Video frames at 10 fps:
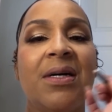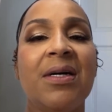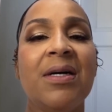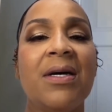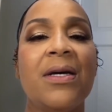
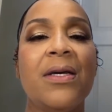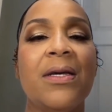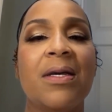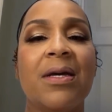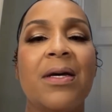
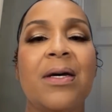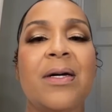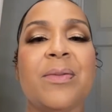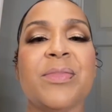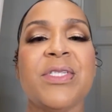I
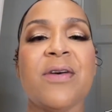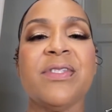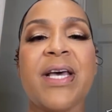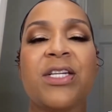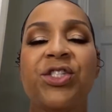um,
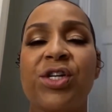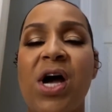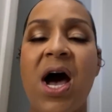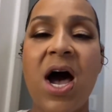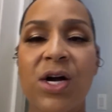south side of
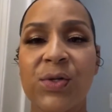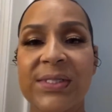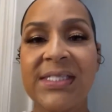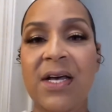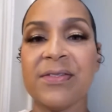Chicago,
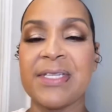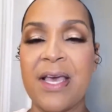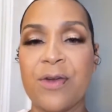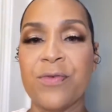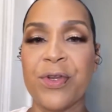the south
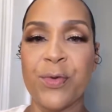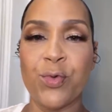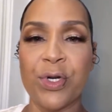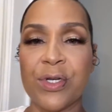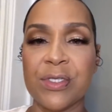side over there
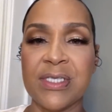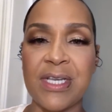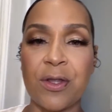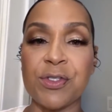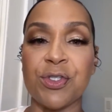where
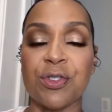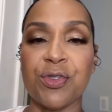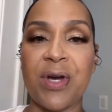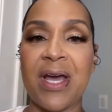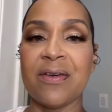South Shore
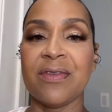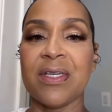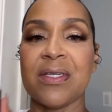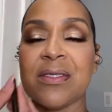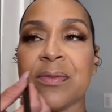Drive
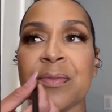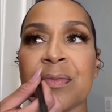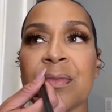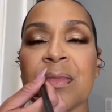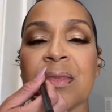is.
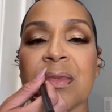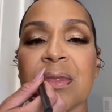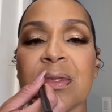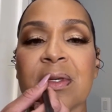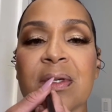
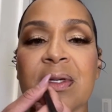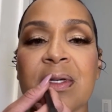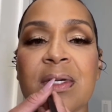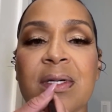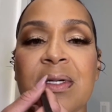
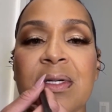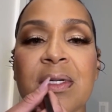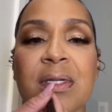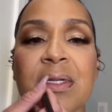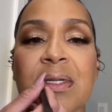
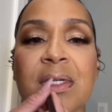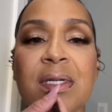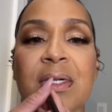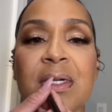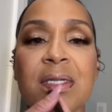Um,
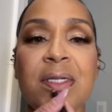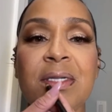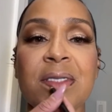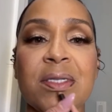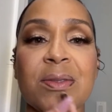oh, you
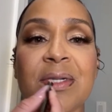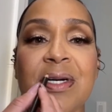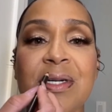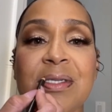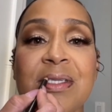using a
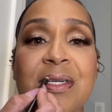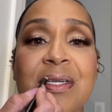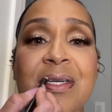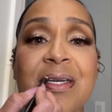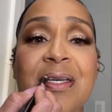rose?
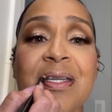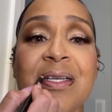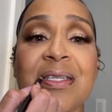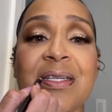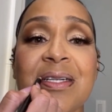Okay,
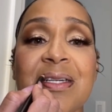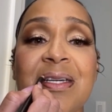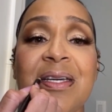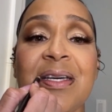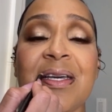that's
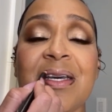okay.